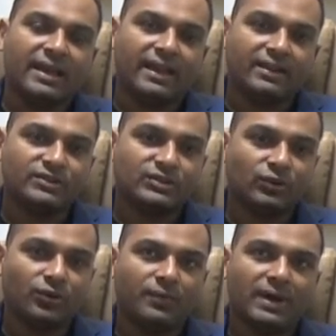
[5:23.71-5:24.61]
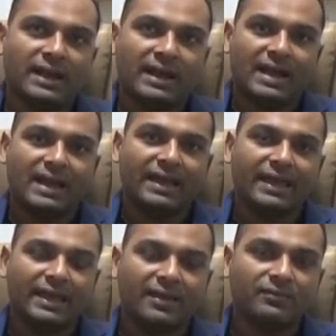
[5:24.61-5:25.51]
and so far I
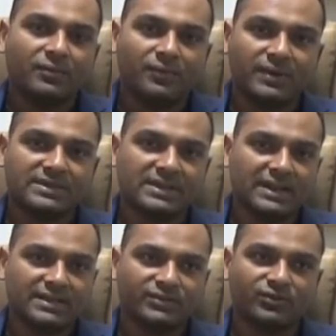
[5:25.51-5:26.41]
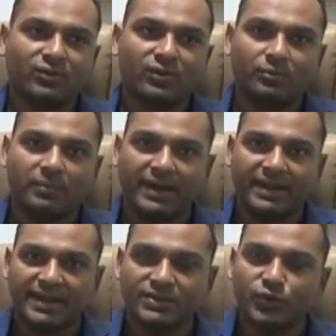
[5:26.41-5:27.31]
have first class throughout my
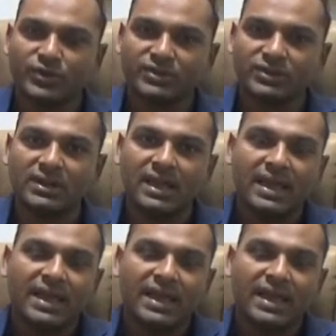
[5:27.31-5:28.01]
graduation